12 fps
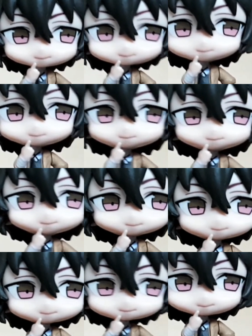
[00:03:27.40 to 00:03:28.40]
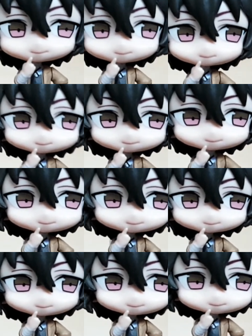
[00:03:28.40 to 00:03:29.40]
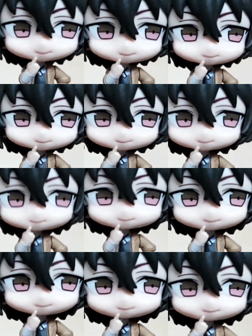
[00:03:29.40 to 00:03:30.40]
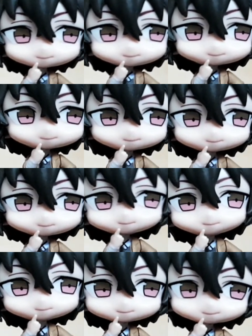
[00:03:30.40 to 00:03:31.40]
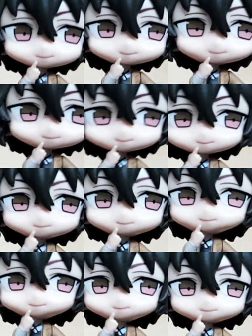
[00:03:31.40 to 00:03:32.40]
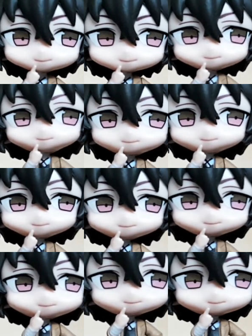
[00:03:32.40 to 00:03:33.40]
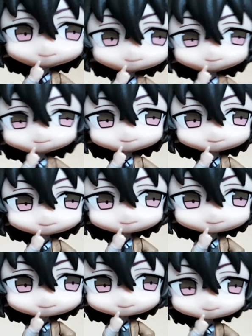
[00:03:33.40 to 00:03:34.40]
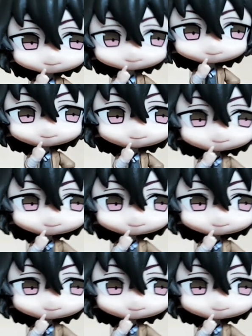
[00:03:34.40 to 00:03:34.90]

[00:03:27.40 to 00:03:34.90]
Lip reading: Julius Villanueva's work, majority is in here. So not just Eli Arcangel,